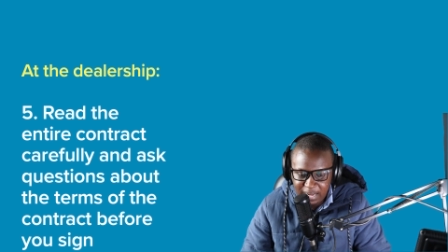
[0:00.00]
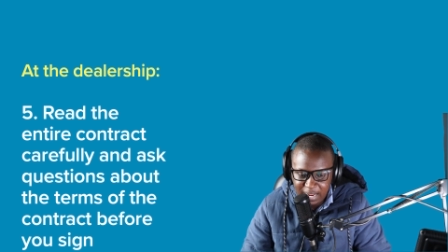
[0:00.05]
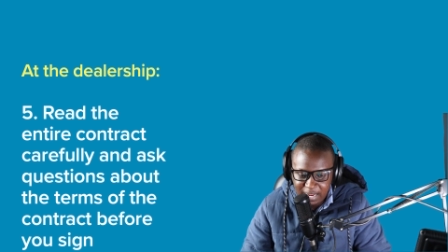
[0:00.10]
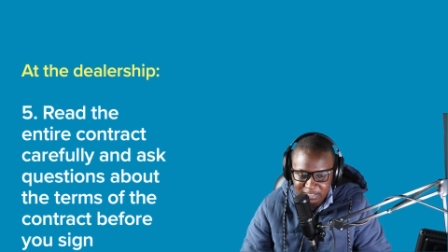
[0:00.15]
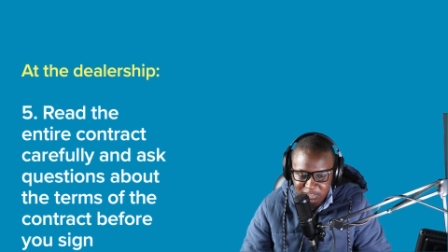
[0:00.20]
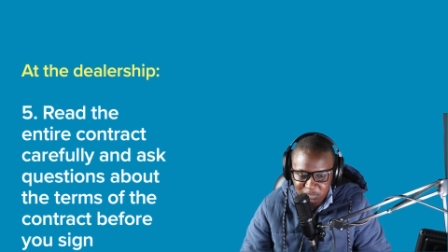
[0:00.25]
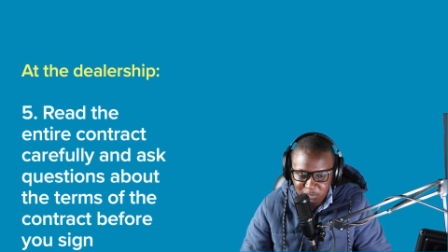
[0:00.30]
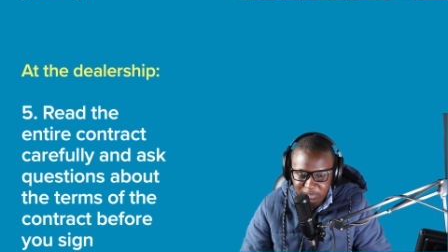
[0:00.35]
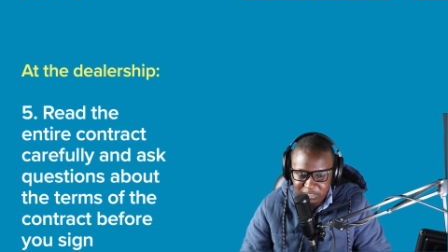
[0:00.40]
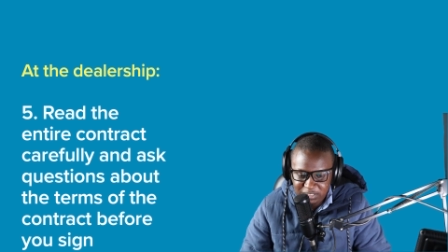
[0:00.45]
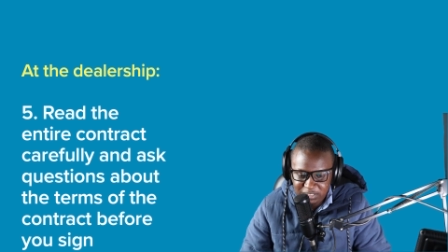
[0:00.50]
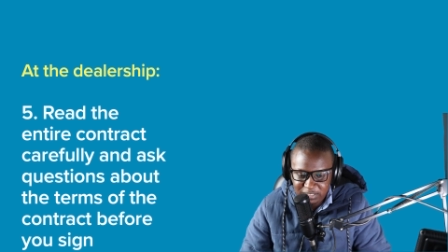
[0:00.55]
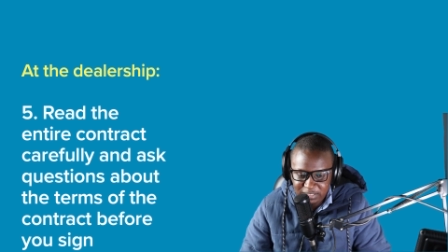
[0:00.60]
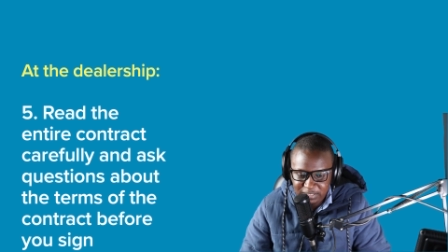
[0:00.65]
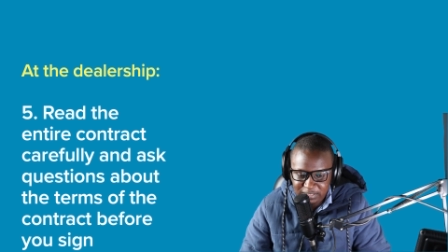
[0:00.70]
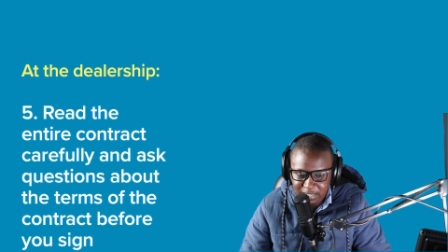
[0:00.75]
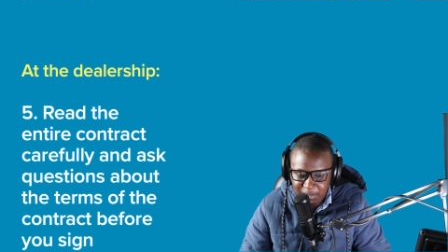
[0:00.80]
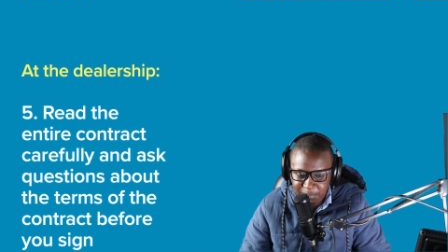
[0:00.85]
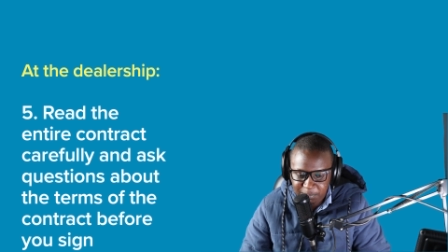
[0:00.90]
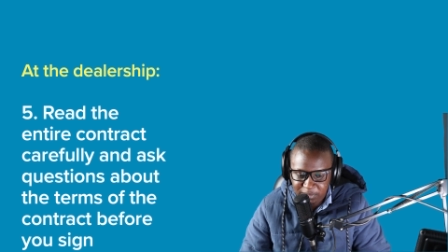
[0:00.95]
ask
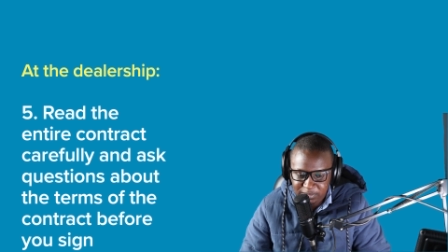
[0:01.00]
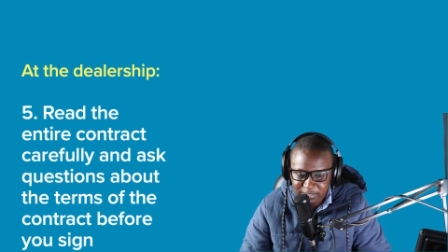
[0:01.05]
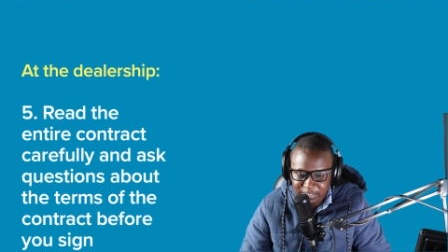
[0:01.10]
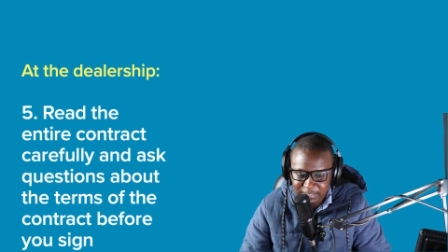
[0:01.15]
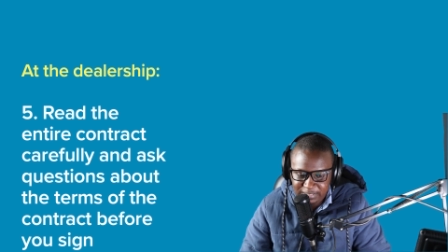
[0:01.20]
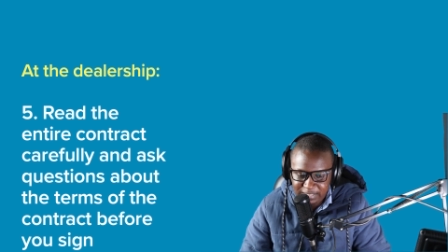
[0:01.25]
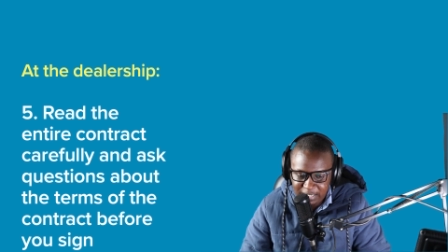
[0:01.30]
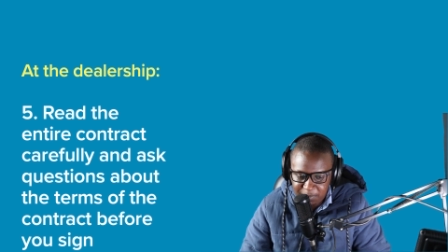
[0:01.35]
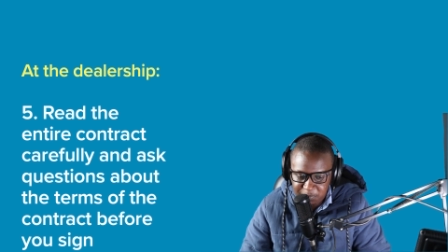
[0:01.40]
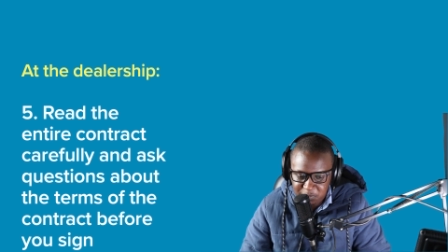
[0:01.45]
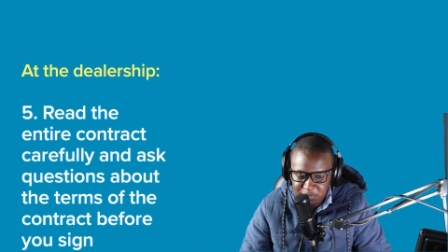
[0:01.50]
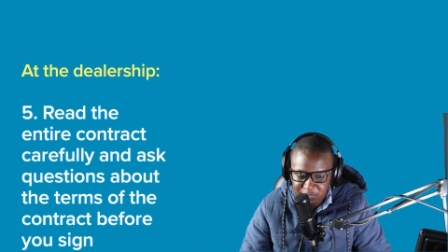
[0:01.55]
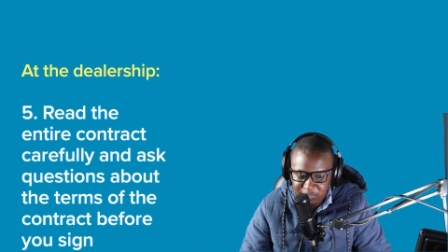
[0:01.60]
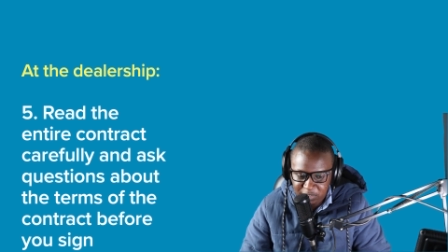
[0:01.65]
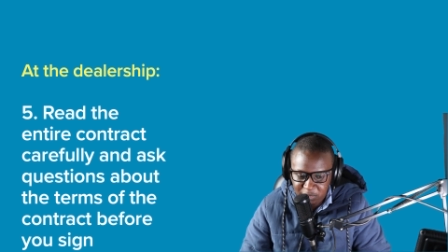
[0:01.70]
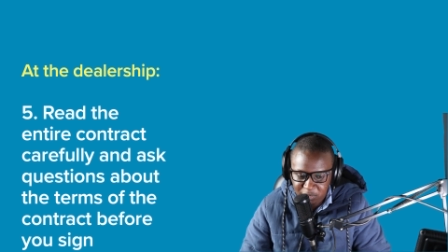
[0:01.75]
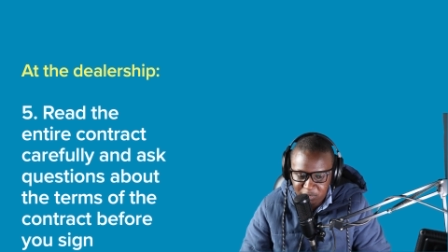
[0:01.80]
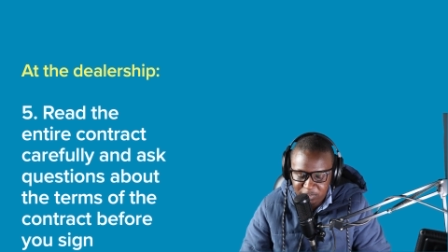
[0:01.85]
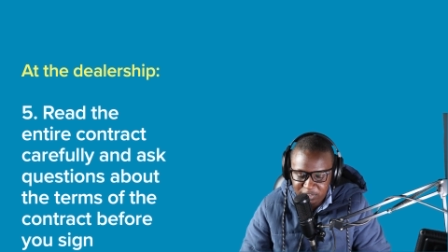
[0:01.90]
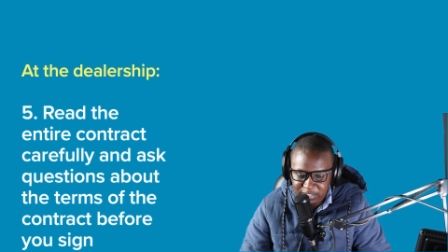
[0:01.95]
questions about the terms of the
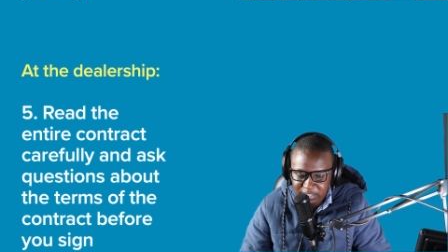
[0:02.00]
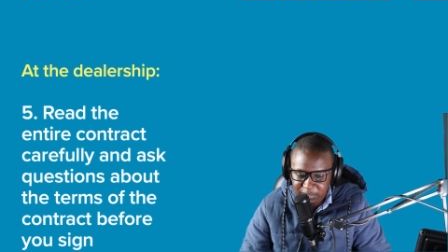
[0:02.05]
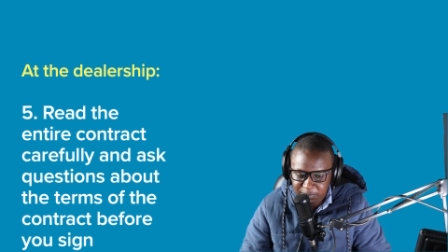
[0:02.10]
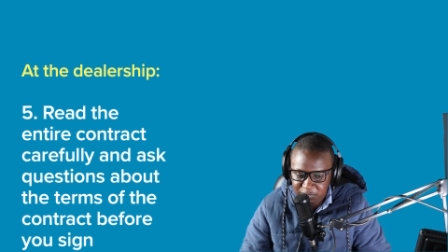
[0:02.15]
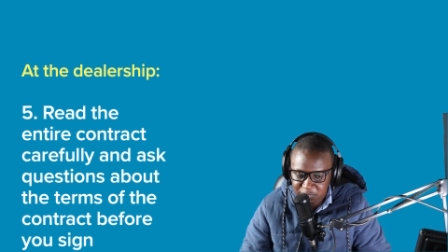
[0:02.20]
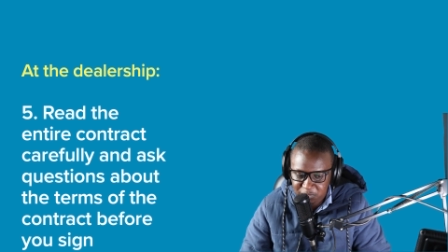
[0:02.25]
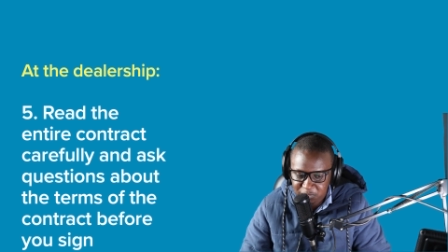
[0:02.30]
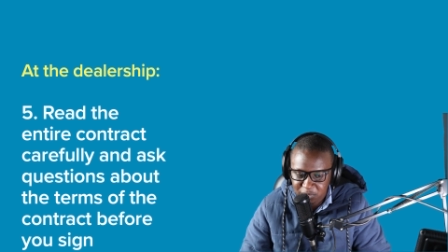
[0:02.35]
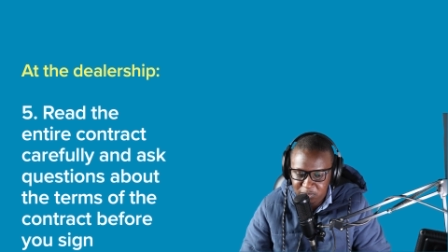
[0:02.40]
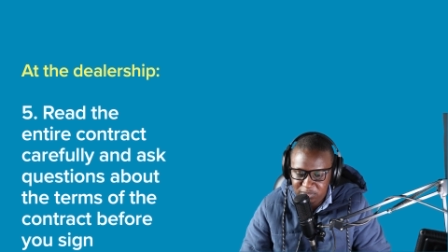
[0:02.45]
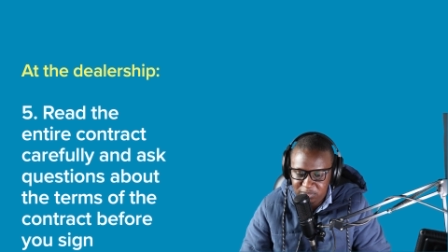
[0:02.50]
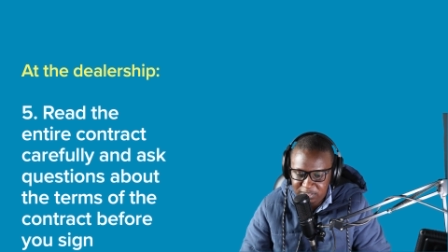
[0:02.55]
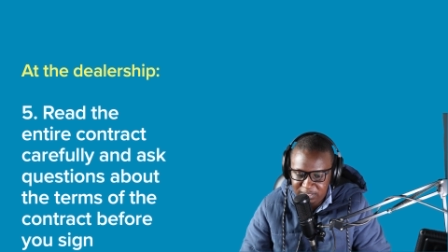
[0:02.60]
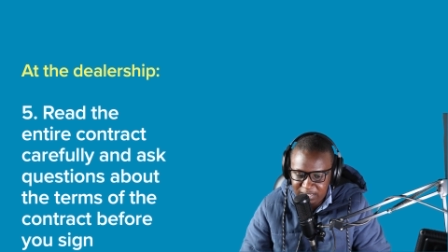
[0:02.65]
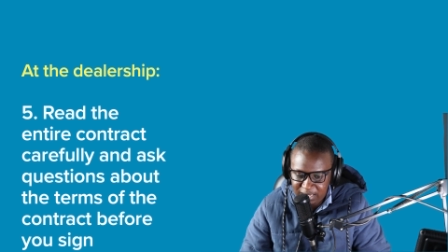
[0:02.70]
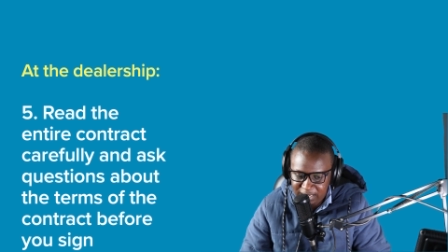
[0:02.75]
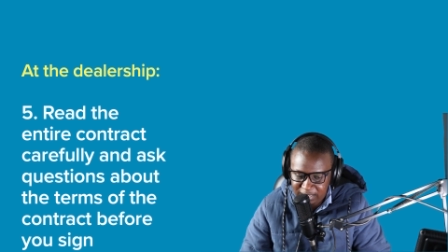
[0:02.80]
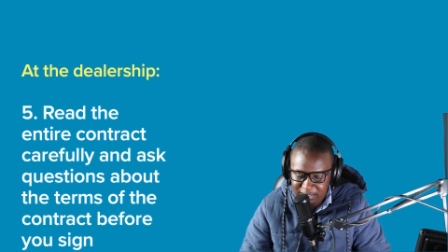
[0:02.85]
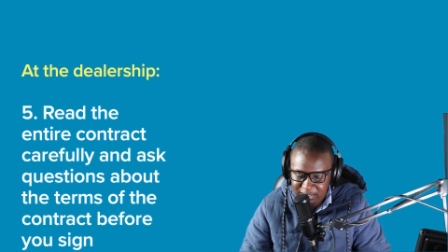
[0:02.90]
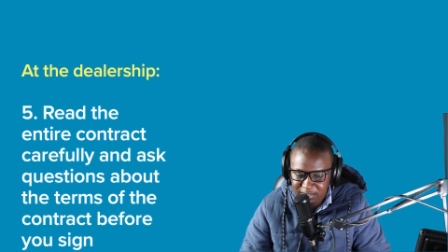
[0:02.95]
contract before you
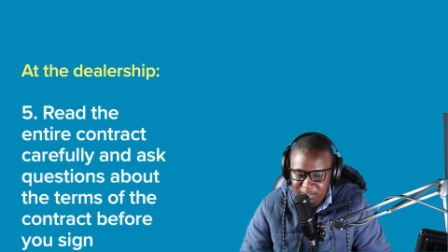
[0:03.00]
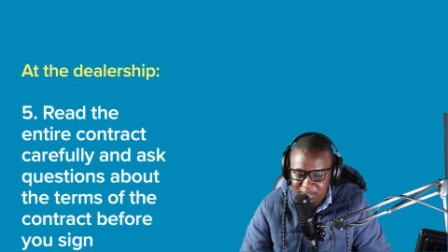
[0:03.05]
sign.